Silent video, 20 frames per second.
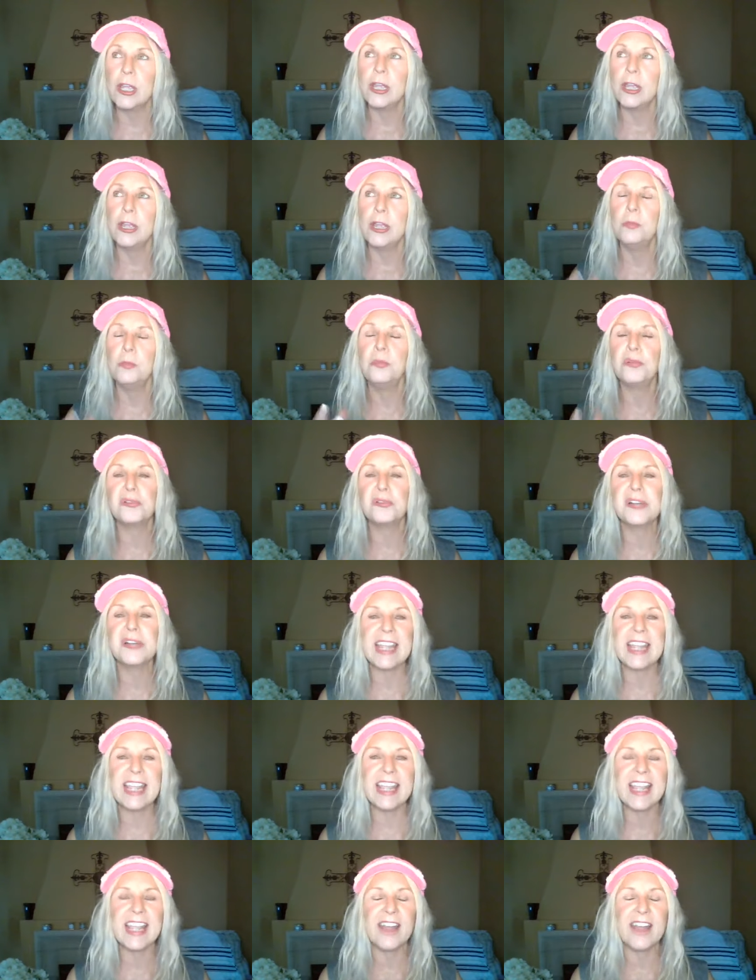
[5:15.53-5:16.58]

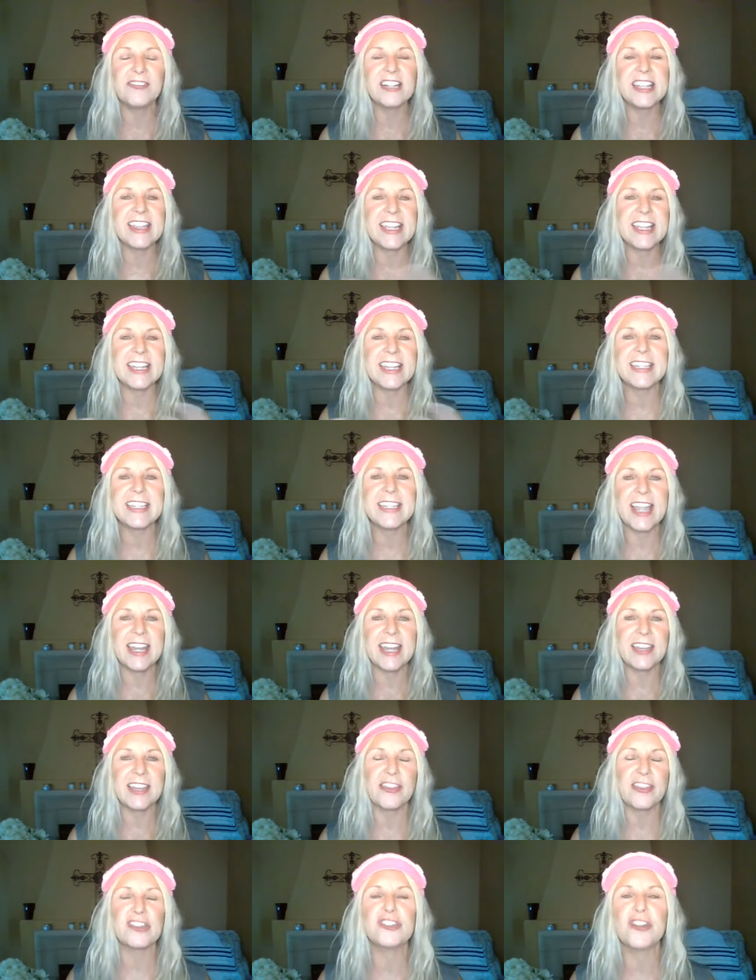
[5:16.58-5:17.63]
bringing everything done
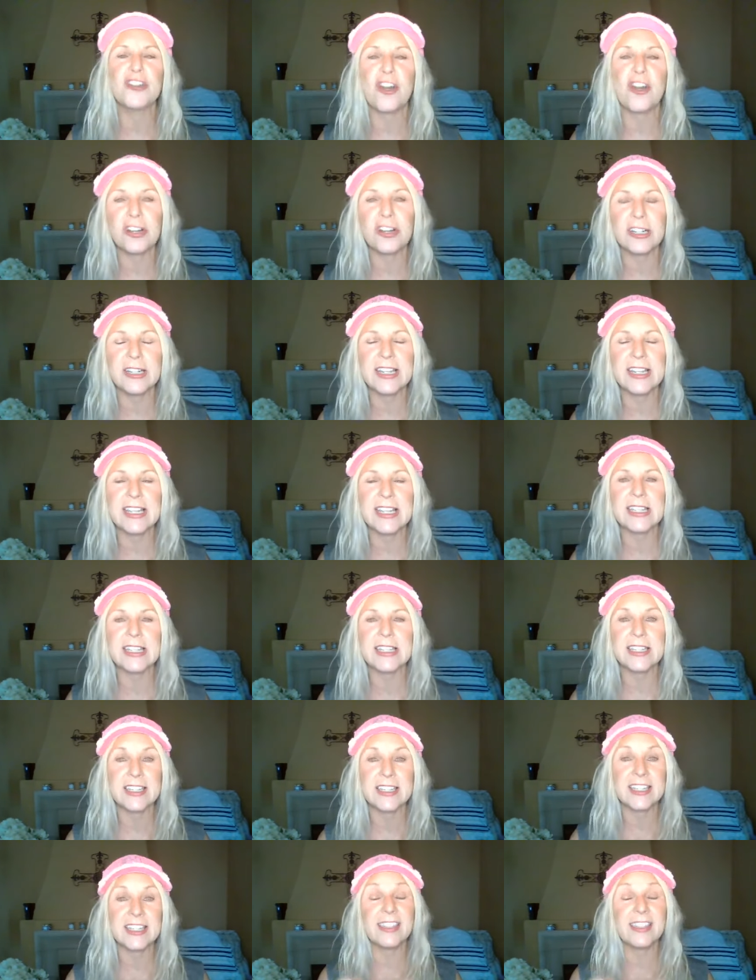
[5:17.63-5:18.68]
in the darkness
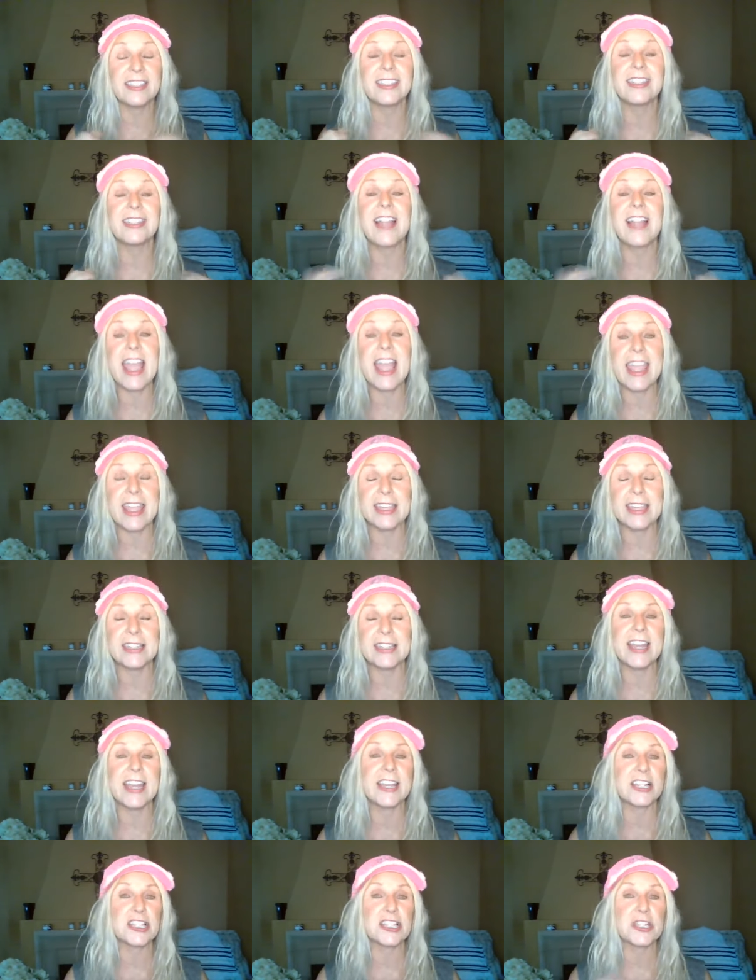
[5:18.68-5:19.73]
to light
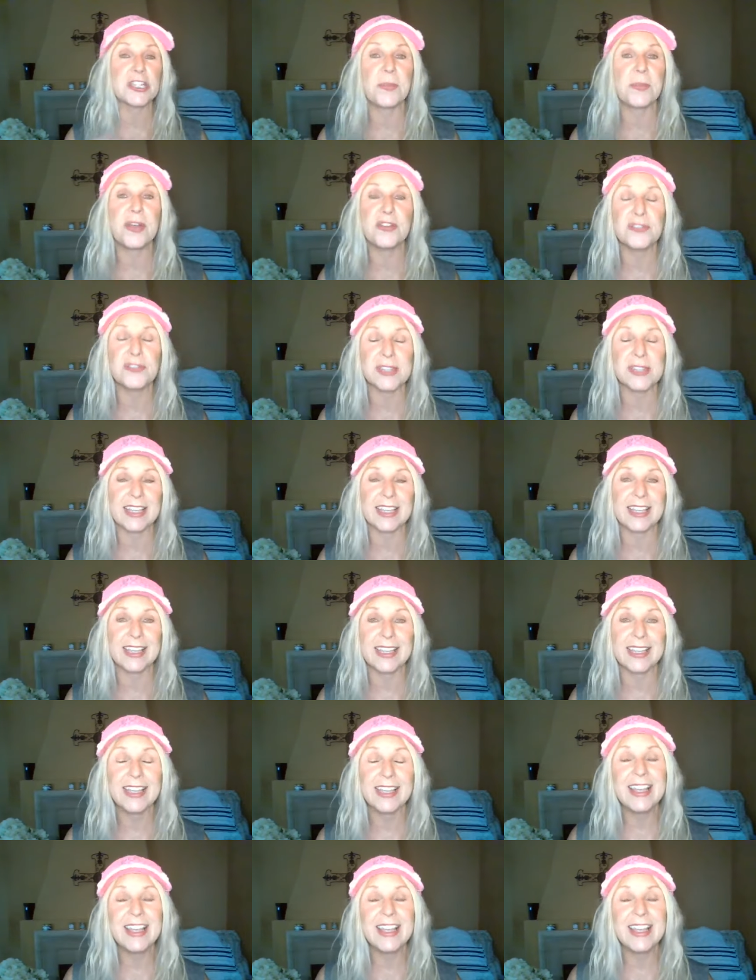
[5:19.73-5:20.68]
and exposing.